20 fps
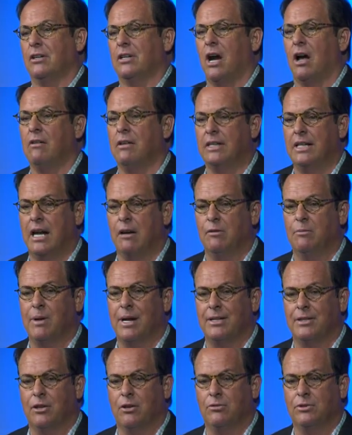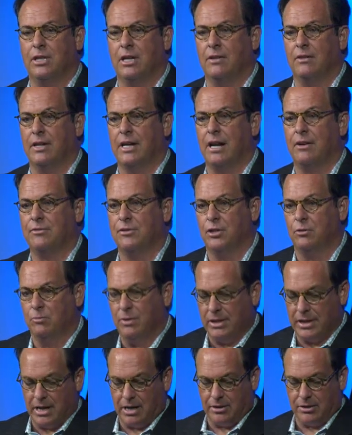Colleen and I went back to the hotel that afternoon,
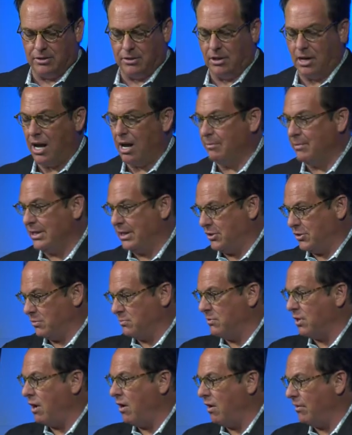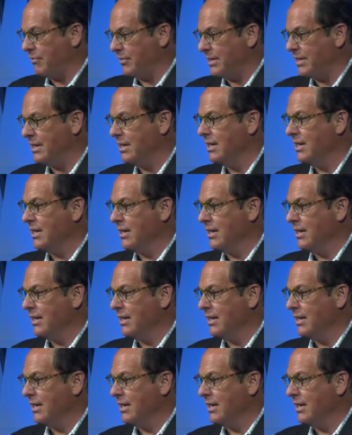went down to the lobby to get some coffee,